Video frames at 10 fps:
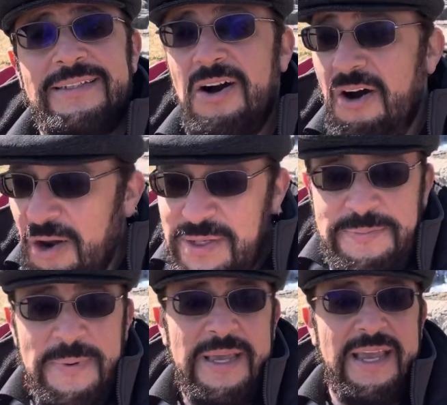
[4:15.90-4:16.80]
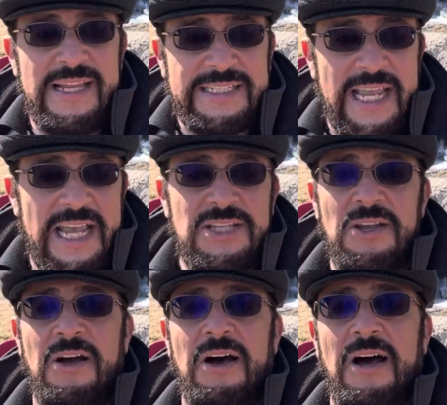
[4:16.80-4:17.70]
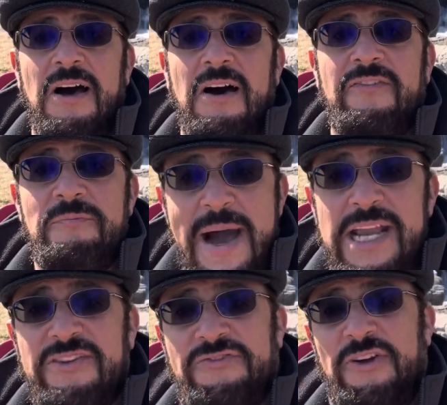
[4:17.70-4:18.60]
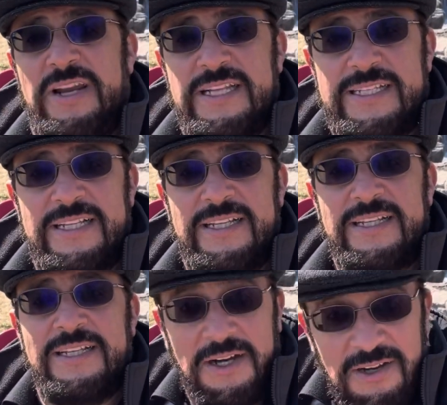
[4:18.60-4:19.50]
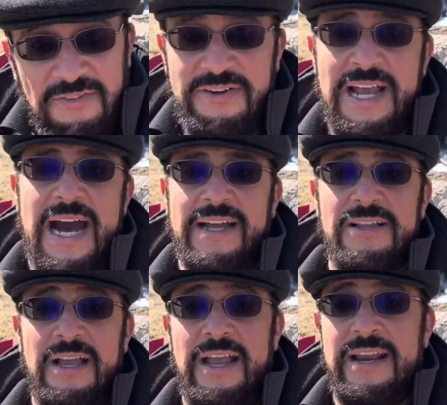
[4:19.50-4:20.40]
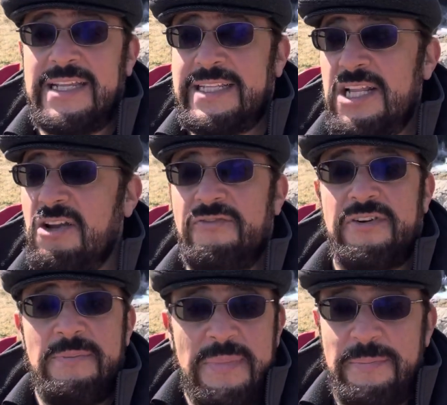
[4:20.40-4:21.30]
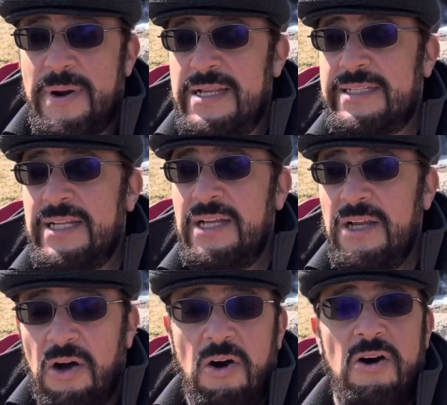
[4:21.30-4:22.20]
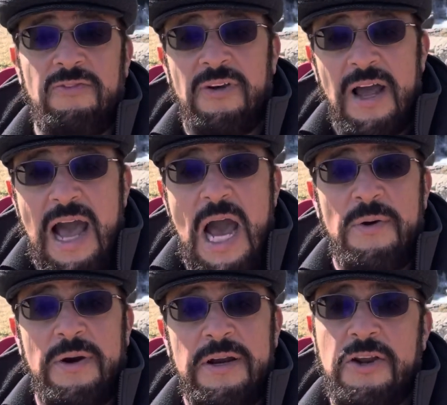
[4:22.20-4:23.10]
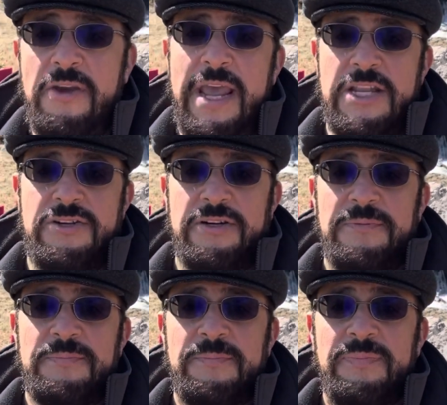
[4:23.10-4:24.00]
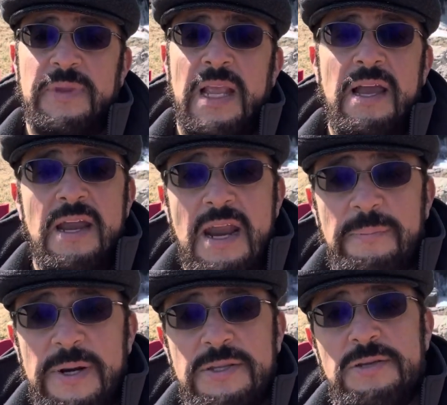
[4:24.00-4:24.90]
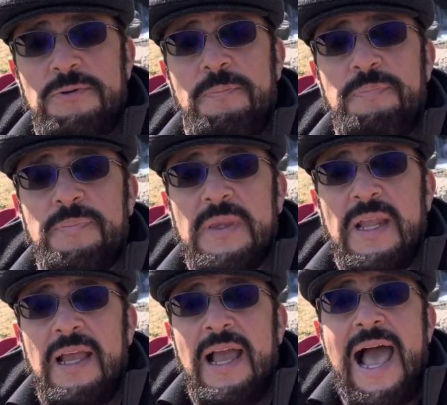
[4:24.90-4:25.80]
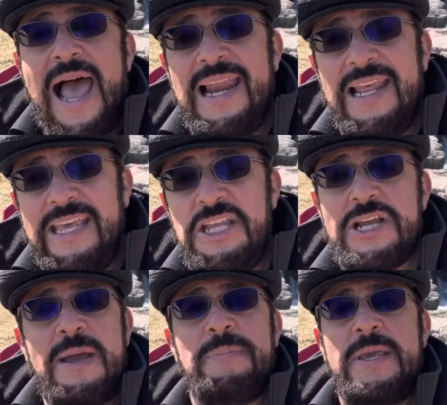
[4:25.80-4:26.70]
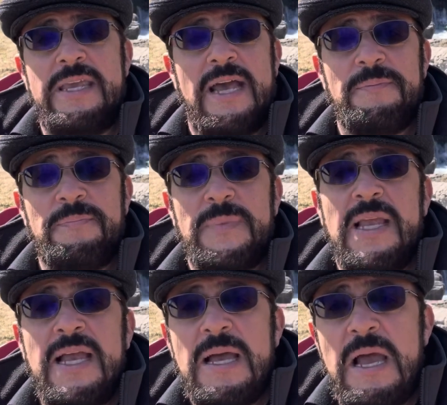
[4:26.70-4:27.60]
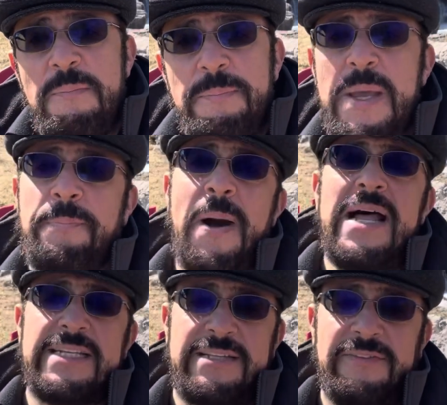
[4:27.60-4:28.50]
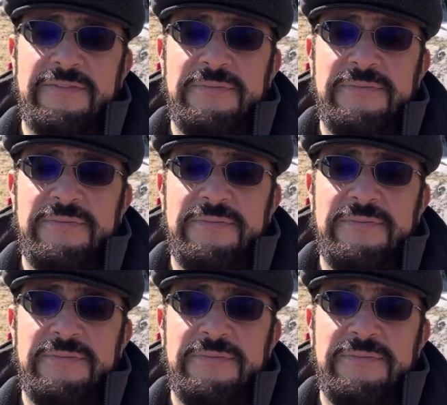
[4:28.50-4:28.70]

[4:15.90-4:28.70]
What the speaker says: Always be in a state of mindfulness of God, in a state of remembrance of our Creator. Number two, al-ijabiyya. Be positive.